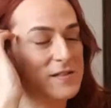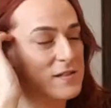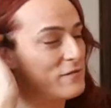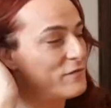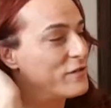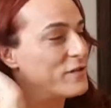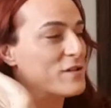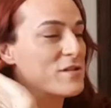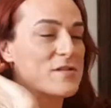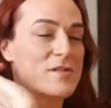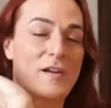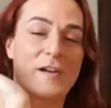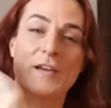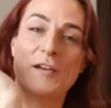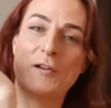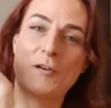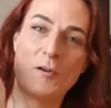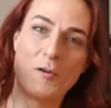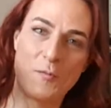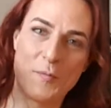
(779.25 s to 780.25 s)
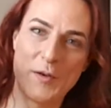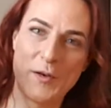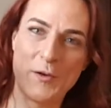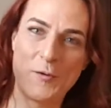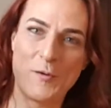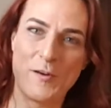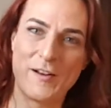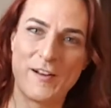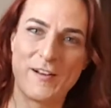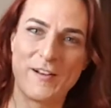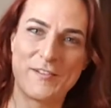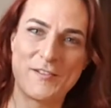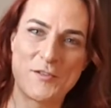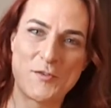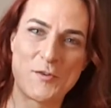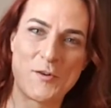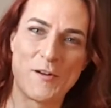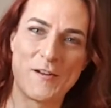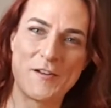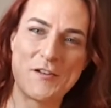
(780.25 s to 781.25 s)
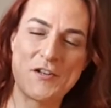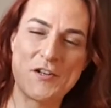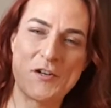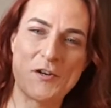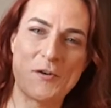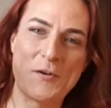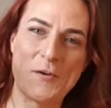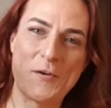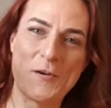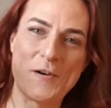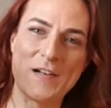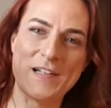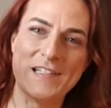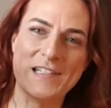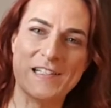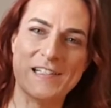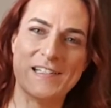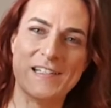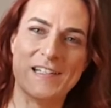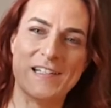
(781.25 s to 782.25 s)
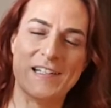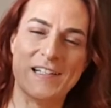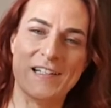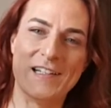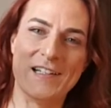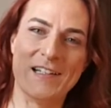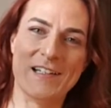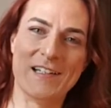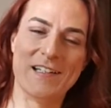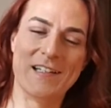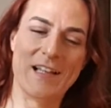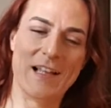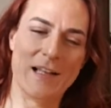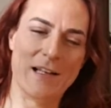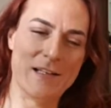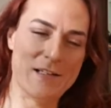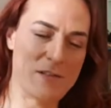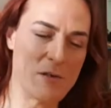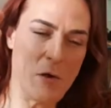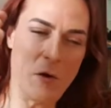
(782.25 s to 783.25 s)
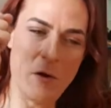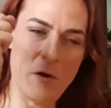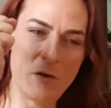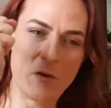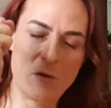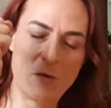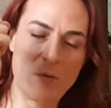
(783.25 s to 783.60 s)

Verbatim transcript: if you're stuck at home and you want an astrology course that is going to